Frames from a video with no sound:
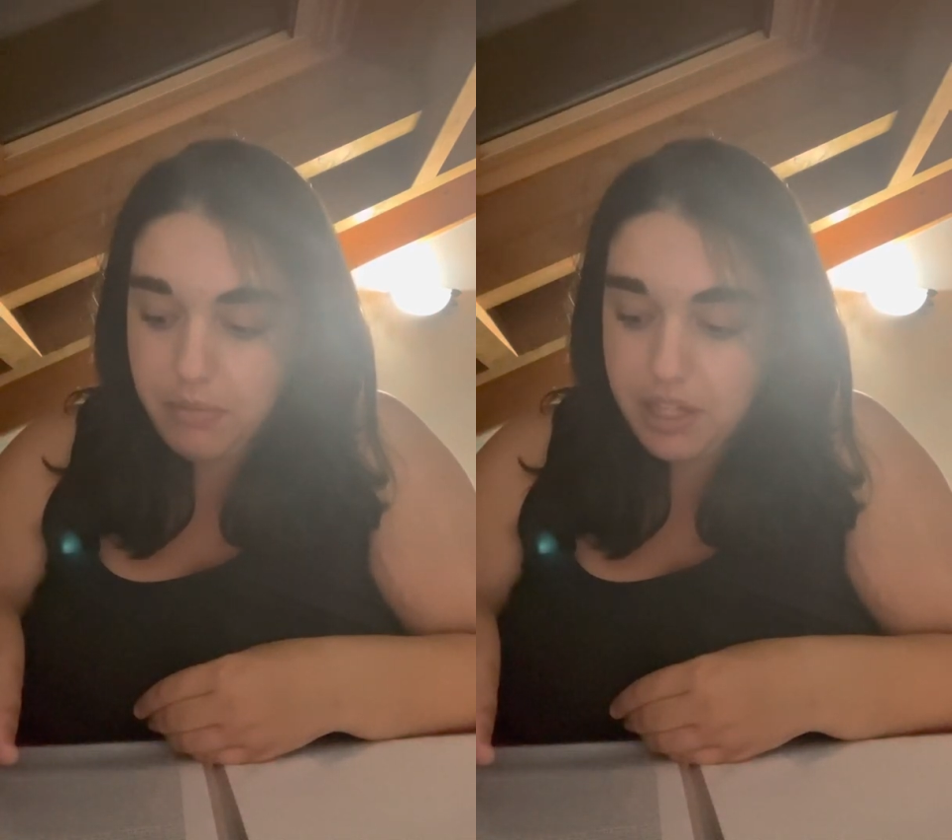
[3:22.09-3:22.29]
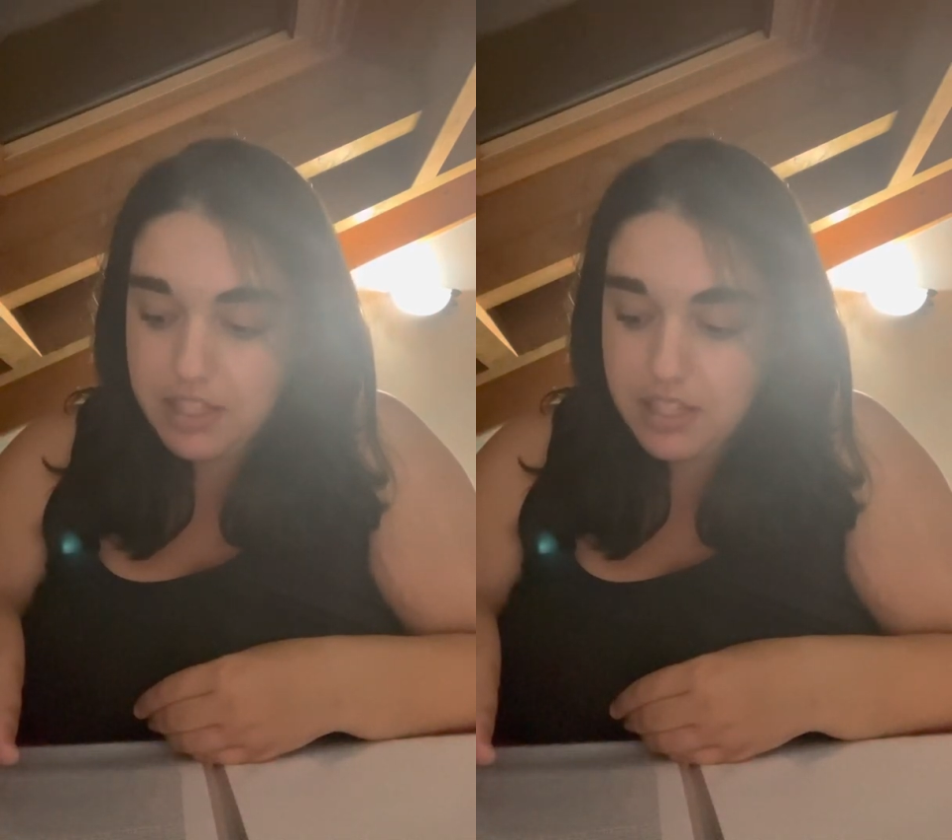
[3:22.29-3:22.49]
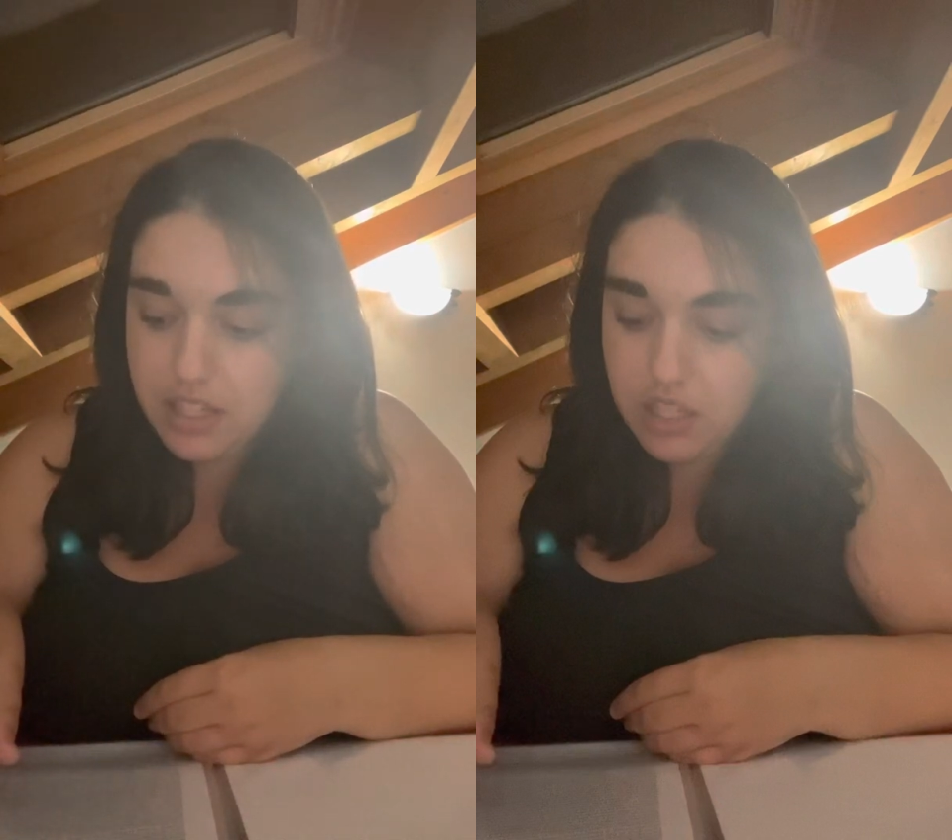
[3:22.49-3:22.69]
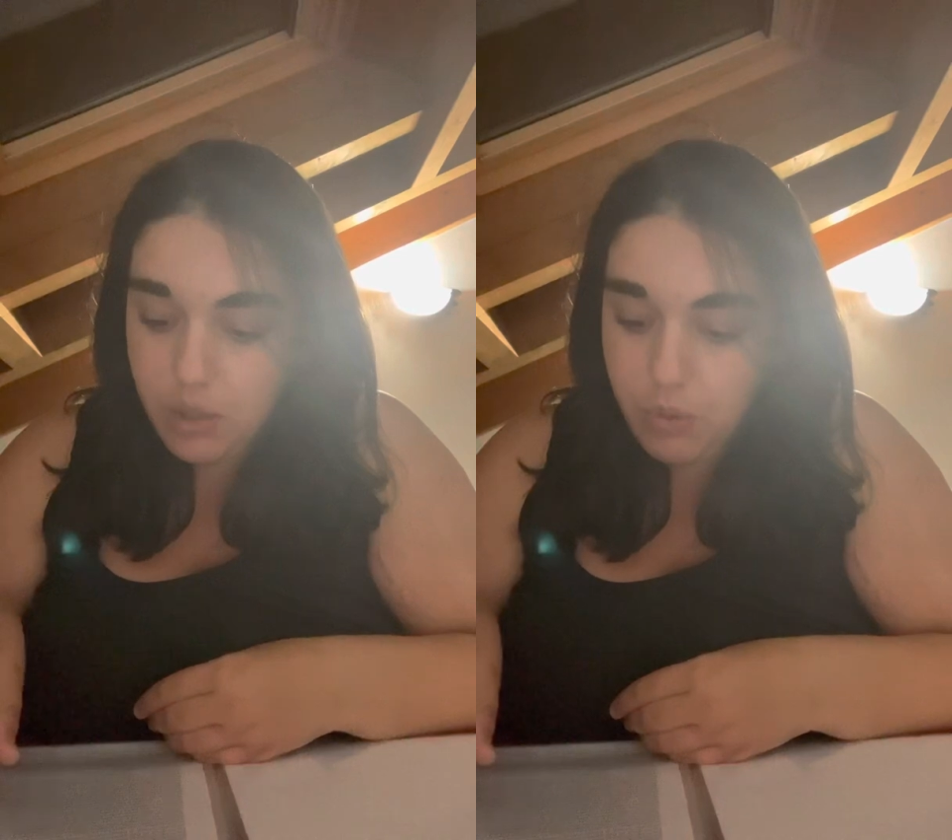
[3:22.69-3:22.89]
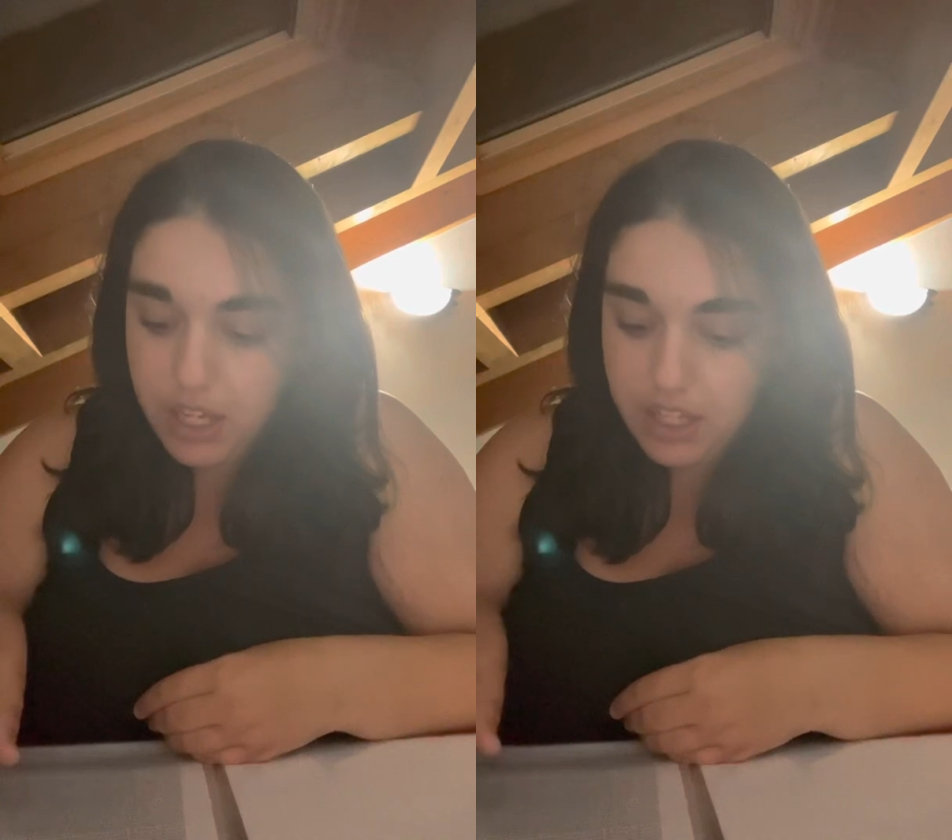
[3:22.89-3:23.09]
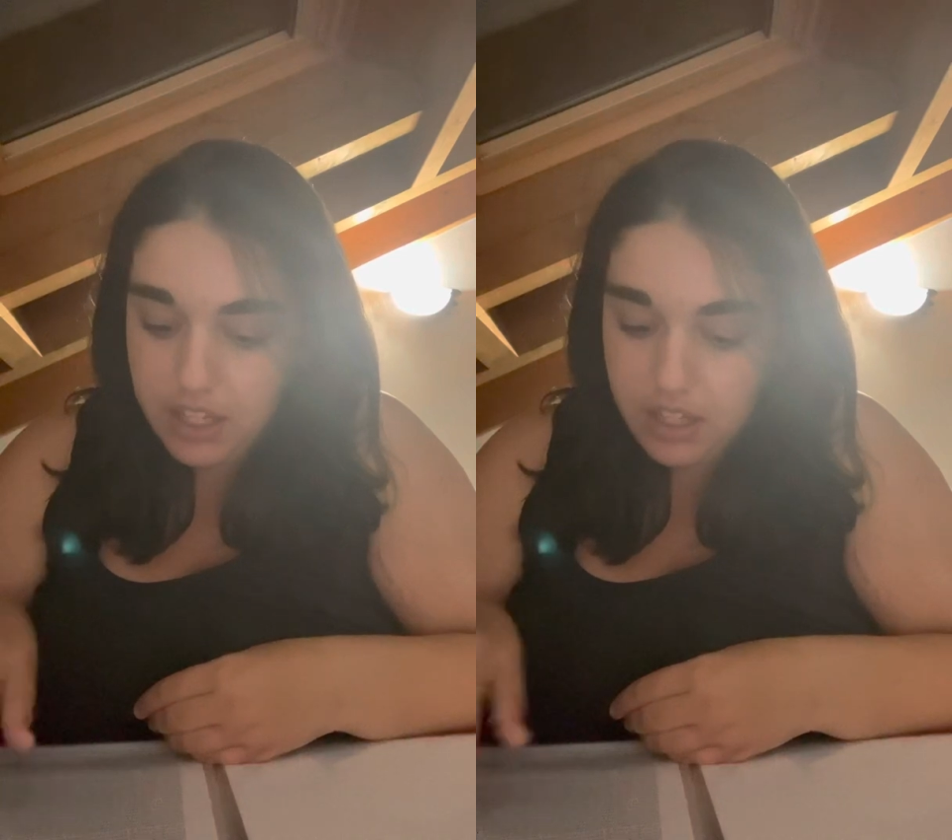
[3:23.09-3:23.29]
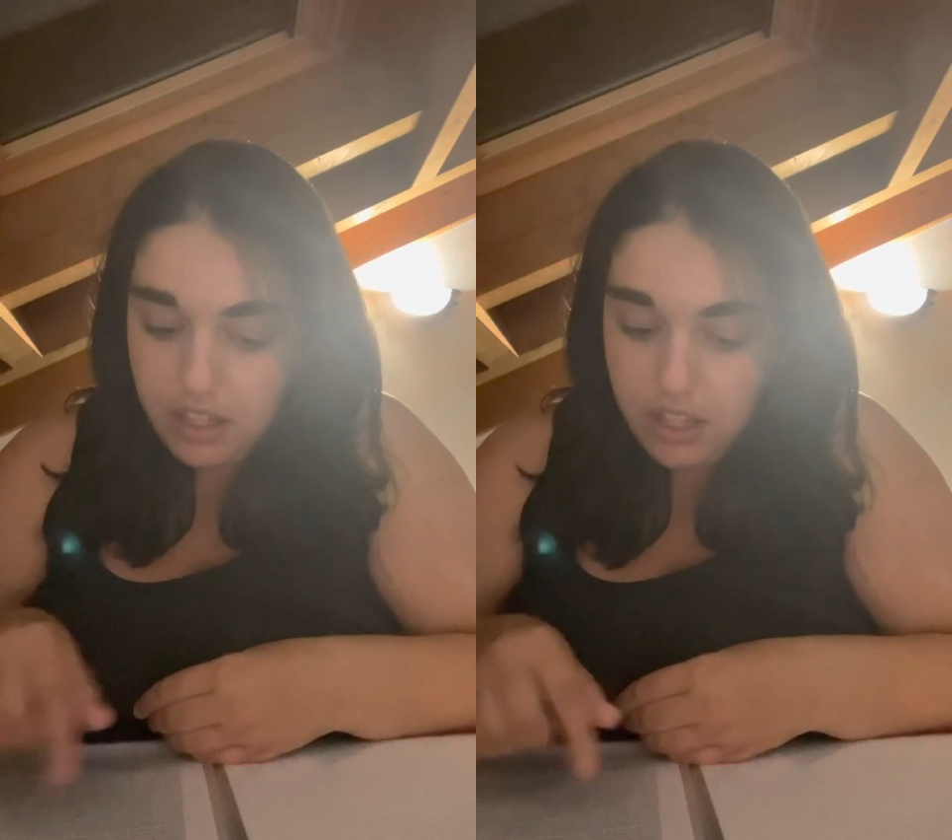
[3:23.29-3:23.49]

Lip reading: but in a week